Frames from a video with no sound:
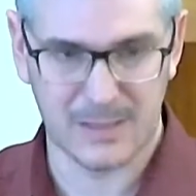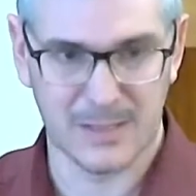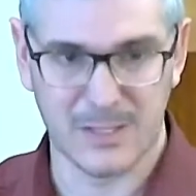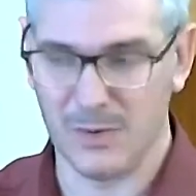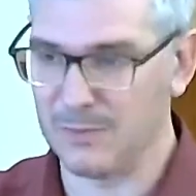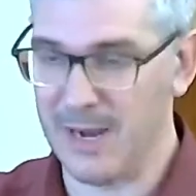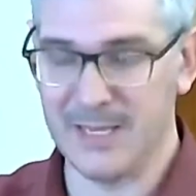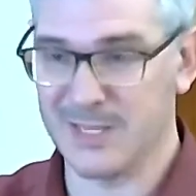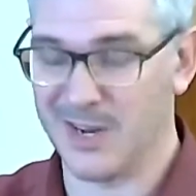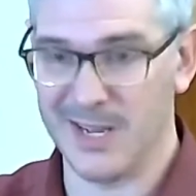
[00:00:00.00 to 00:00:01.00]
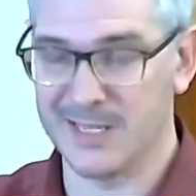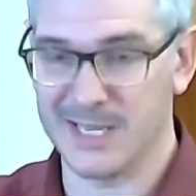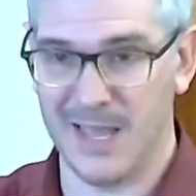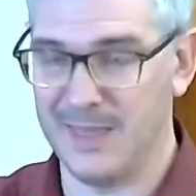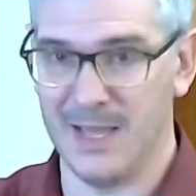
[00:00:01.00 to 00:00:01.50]
So it rains on us,
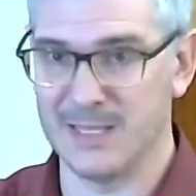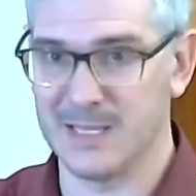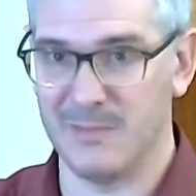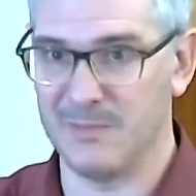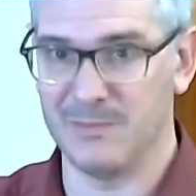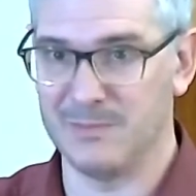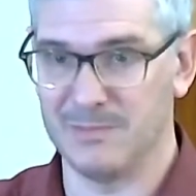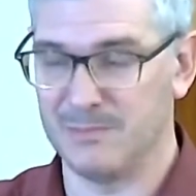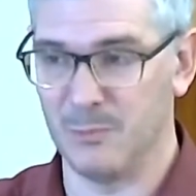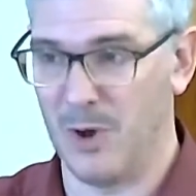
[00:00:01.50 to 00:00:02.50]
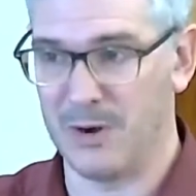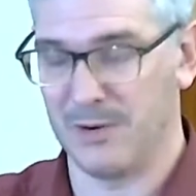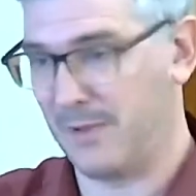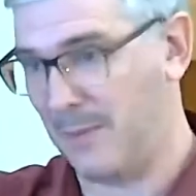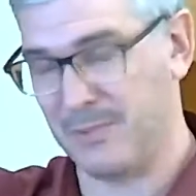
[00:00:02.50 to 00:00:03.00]
and then some water
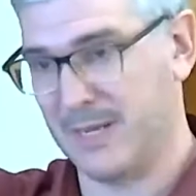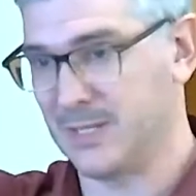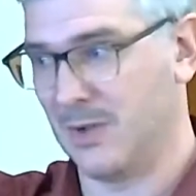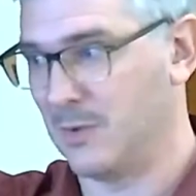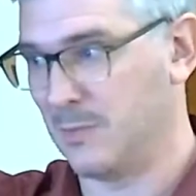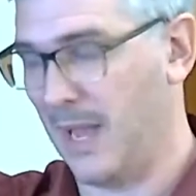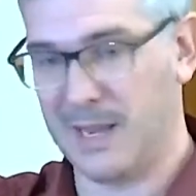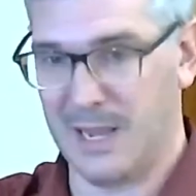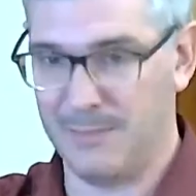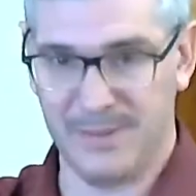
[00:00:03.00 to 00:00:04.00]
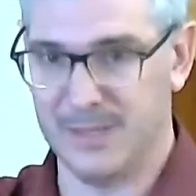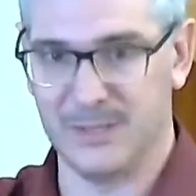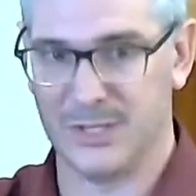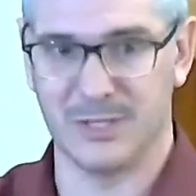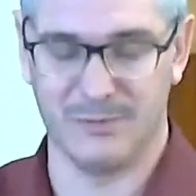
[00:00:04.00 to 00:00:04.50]
evaporates and goes back up, and
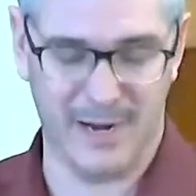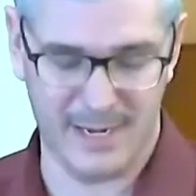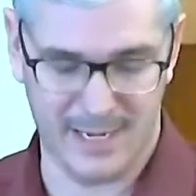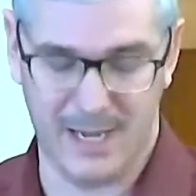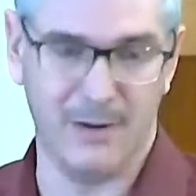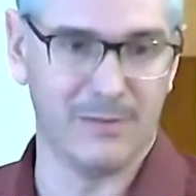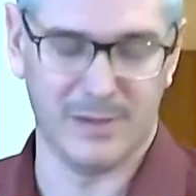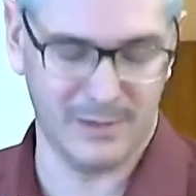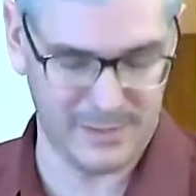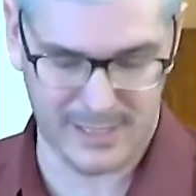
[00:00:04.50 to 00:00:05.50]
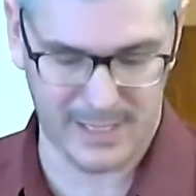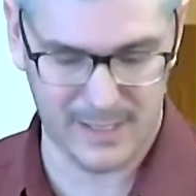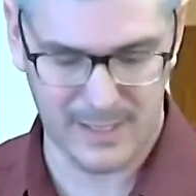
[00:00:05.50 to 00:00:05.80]
just to rain again, over and over again.